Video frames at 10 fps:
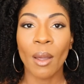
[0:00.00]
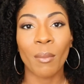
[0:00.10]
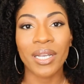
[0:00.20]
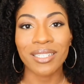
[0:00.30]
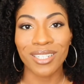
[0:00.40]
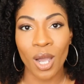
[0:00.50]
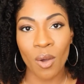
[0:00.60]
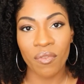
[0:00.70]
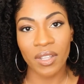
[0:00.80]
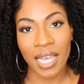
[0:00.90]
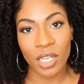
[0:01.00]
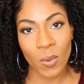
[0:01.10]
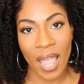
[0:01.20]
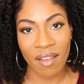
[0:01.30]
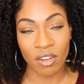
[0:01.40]
but don't feel like you
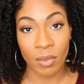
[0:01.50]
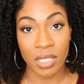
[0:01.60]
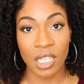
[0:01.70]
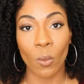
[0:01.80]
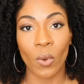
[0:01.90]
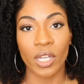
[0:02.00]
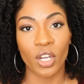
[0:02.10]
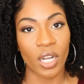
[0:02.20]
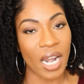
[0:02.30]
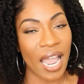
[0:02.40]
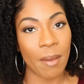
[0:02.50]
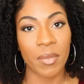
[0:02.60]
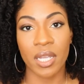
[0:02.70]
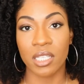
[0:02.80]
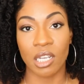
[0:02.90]
have to be someone you're not,
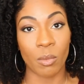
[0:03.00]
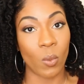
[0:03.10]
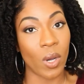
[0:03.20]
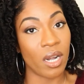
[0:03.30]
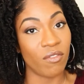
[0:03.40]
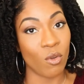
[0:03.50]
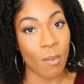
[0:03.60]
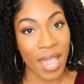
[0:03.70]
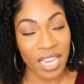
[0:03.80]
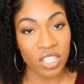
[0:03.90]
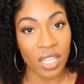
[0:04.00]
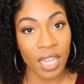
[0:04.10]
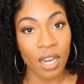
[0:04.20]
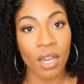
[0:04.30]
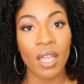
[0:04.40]
because number one, if you match
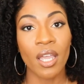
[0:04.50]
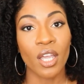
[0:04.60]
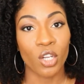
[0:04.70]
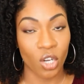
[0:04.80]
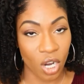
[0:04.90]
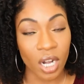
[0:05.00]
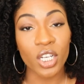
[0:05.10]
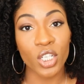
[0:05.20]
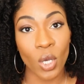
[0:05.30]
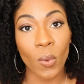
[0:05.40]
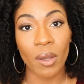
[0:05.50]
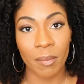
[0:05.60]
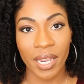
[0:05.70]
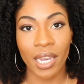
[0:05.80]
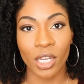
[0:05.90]
there, you're going to show up
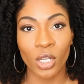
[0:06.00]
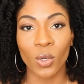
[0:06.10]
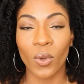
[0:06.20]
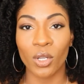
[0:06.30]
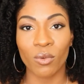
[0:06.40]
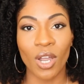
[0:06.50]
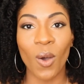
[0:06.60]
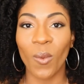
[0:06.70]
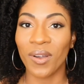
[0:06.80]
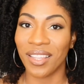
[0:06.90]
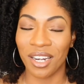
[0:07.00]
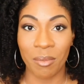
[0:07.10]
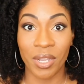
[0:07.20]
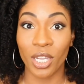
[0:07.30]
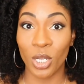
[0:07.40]
being you, and you don't want there to
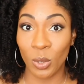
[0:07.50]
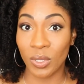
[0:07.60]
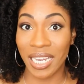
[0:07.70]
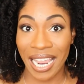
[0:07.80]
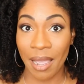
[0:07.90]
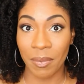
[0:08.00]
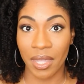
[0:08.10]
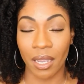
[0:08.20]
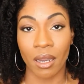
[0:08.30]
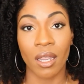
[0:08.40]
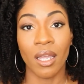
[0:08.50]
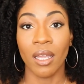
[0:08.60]
be a huge gap there.